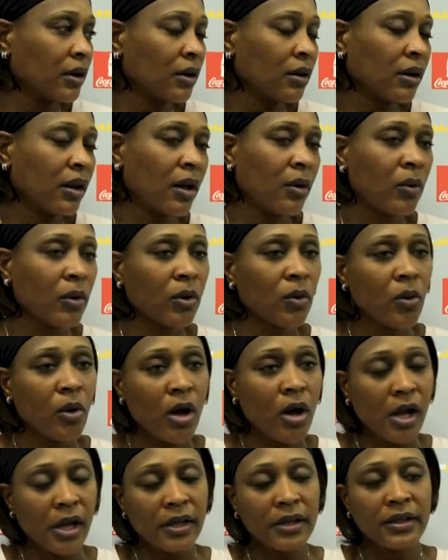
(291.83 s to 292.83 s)
You know, they want to
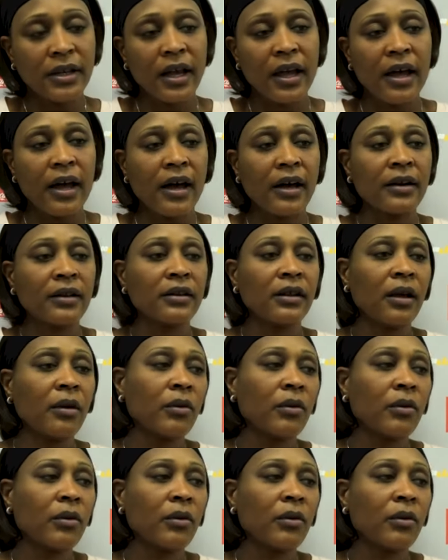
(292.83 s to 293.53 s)
walk it down and they